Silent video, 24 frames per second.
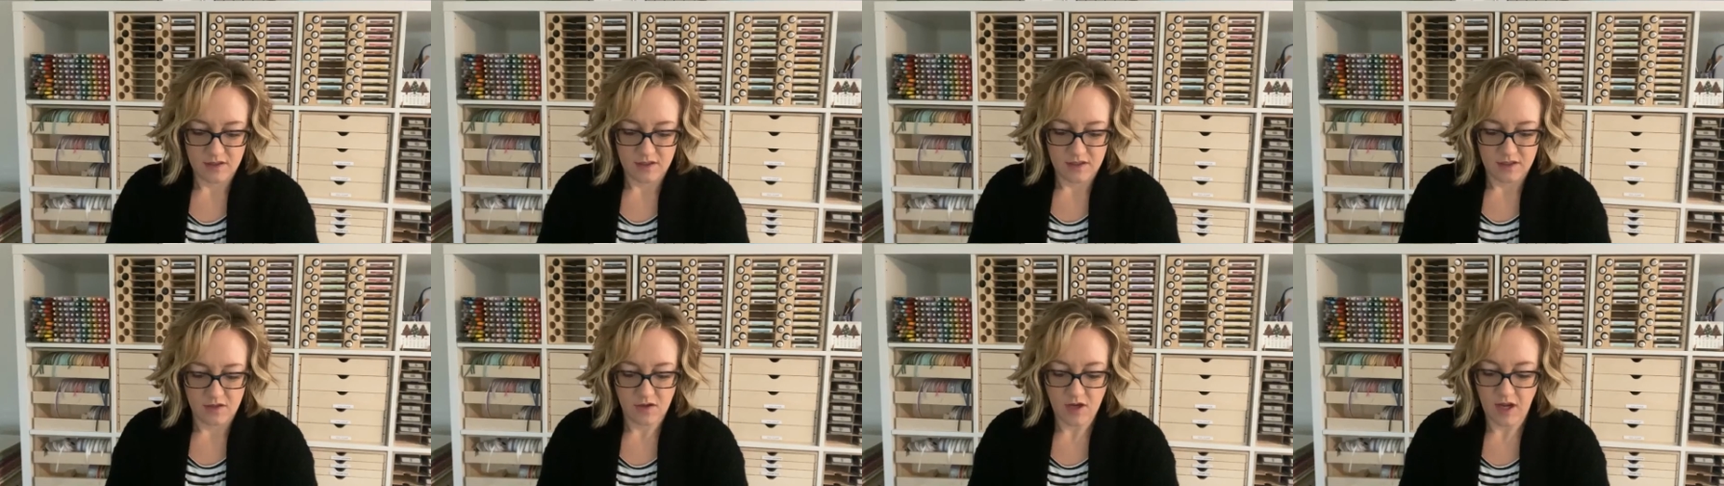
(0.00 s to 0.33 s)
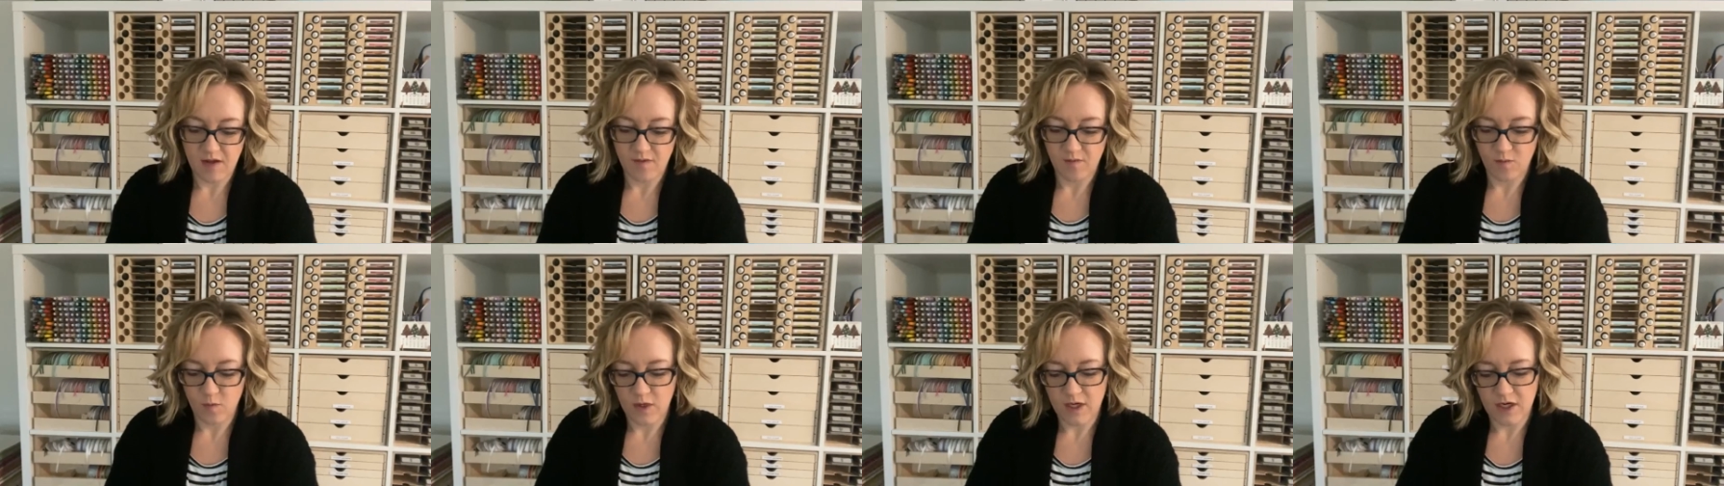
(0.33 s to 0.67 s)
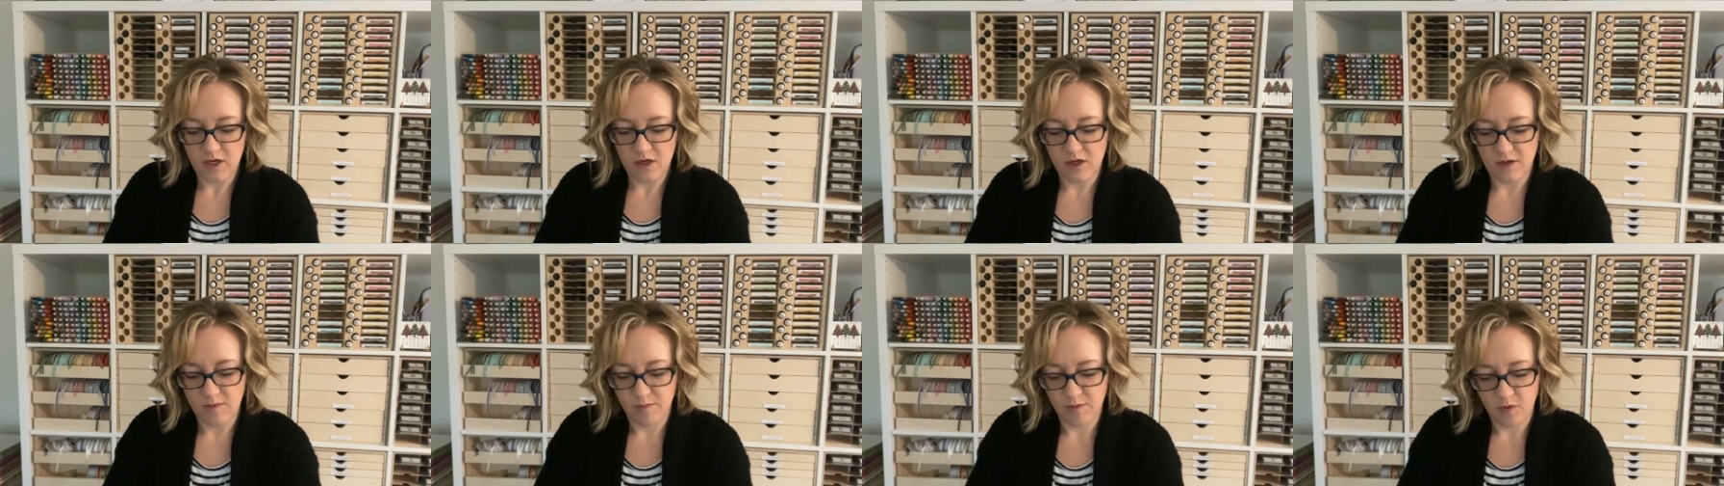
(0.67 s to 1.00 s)
Okay,
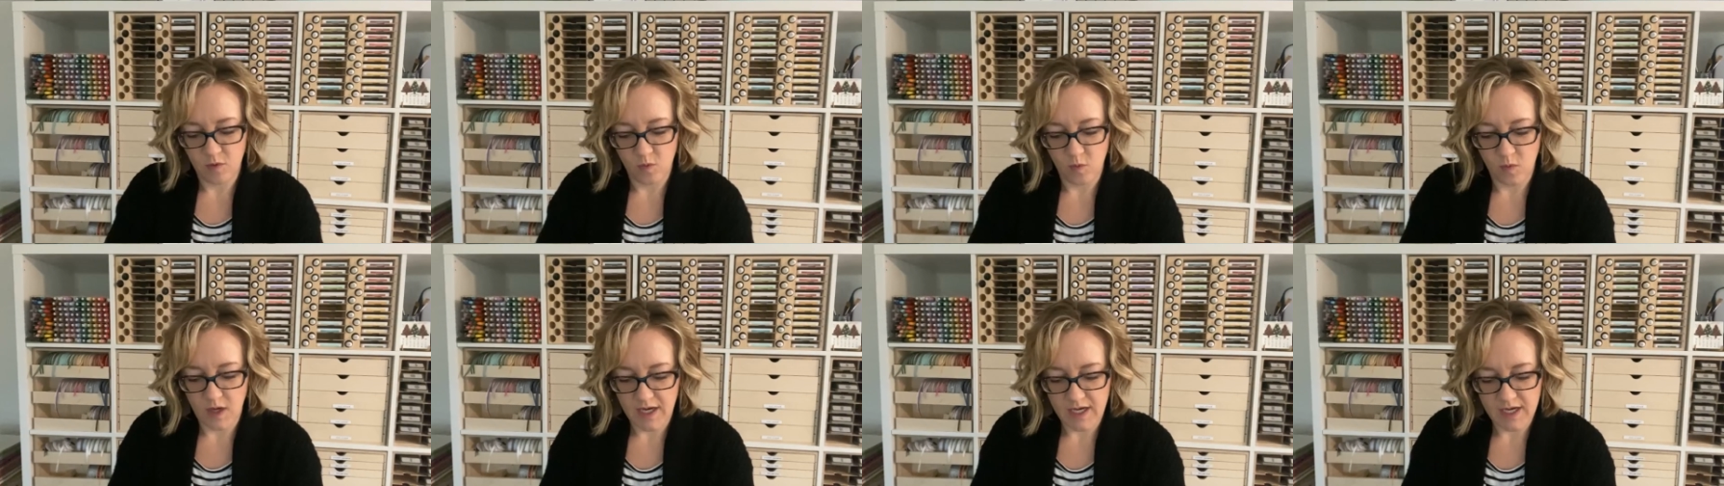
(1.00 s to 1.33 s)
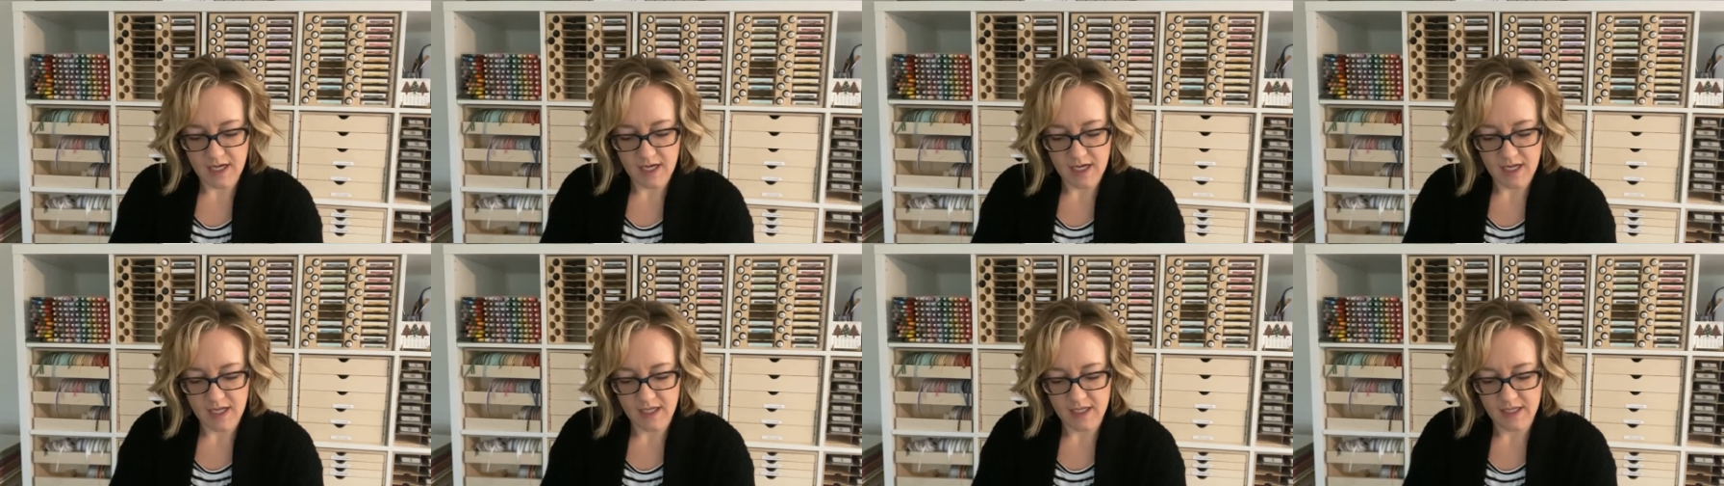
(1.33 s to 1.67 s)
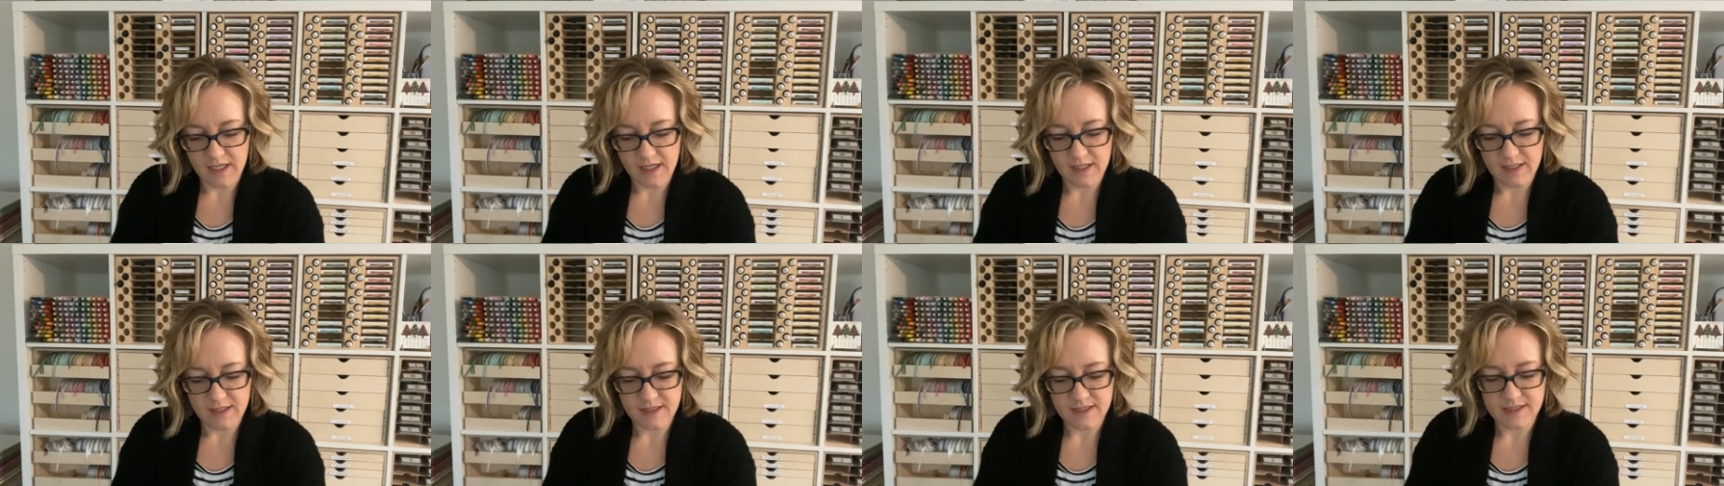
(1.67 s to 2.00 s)
winner number one
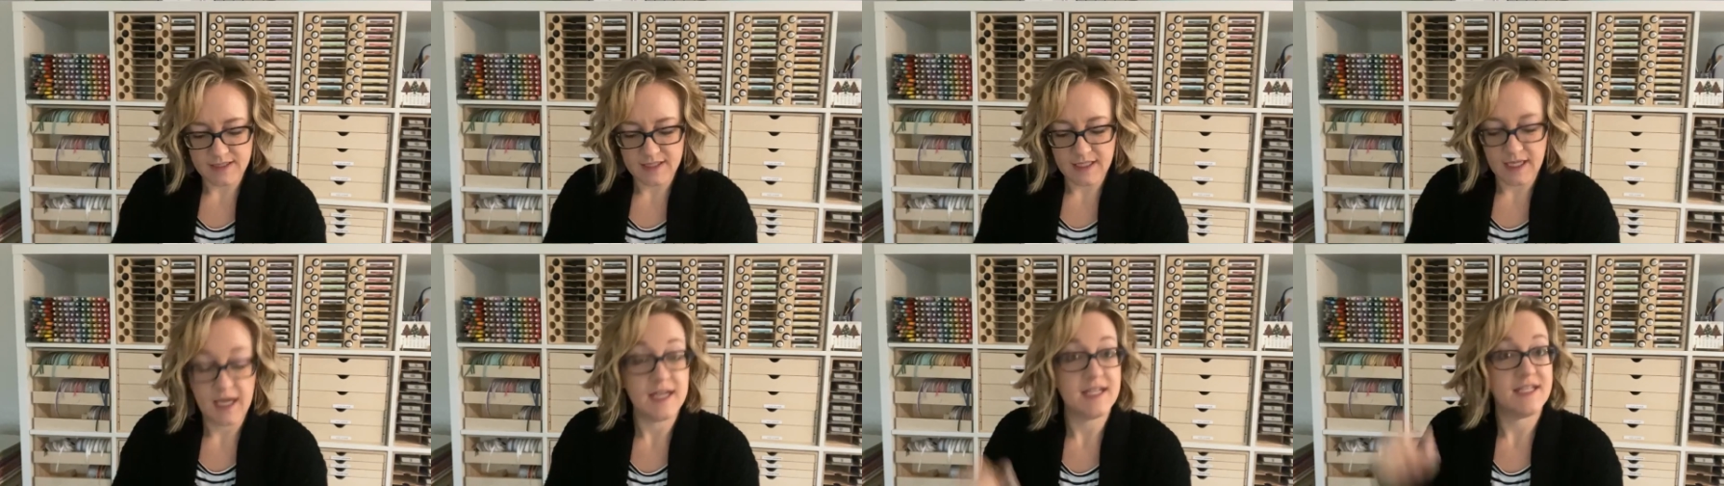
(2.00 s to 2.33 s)
is